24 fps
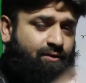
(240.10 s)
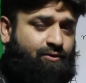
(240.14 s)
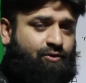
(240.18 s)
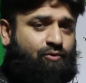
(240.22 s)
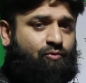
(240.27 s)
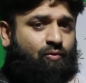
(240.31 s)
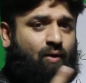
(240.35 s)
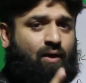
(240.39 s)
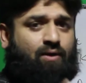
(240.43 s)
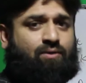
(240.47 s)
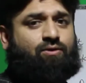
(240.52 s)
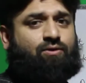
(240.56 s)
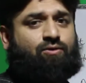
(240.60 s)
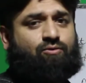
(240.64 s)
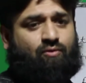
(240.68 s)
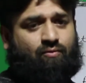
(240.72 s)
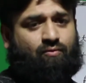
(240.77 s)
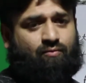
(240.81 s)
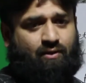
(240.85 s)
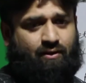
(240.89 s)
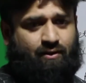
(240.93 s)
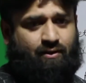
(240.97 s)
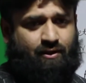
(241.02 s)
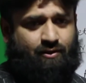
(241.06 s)
devices of
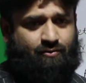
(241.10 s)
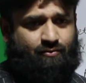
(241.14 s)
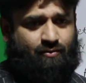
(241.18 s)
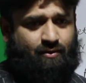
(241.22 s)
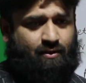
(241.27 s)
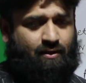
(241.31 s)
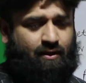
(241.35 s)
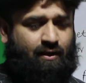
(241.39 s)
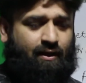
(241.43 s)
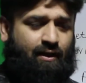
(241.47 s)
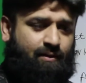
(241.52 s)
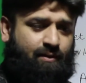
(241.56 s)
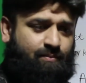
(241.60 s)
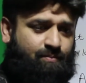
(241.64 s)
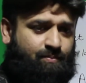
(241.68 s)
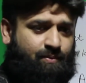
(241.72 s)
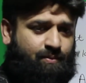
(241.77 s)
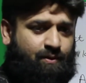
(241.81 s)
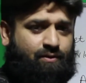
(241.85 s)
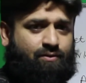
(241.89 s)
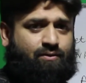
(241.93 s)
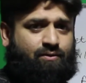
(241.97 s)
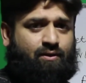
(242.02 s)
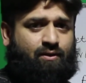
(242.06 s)
the network, like
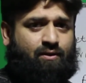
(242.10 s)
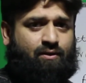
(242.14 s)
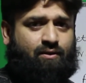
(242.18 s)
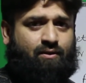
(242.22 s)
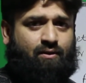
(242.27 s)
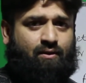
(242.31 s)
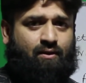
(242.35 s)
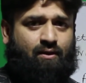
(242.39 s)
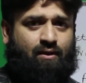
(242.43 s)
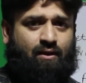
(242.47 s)
printer,